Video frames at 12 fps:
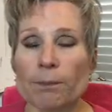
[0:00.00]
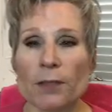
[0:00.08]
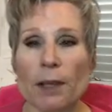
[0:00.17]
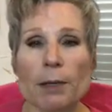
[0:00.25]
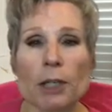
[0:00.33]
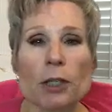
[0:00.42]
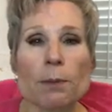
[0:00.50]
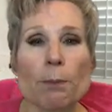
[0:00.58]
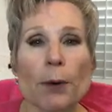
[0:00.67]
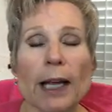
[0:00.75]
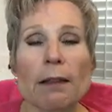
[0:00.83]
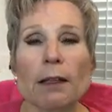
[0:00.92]
Let me just
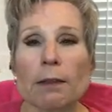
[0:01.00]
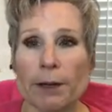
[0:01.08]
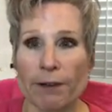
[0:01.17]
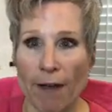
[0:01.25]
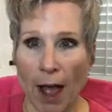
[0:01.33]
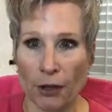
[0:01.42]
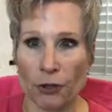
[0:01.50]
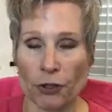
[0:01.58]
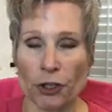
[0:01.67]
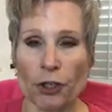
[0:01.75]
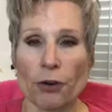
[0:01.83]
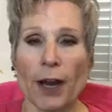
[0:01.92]
bring a little bit of value
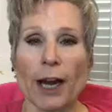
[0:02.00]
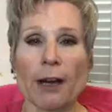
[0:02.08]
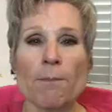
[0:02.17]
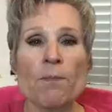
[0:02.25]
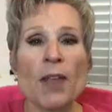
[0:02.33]
to you here.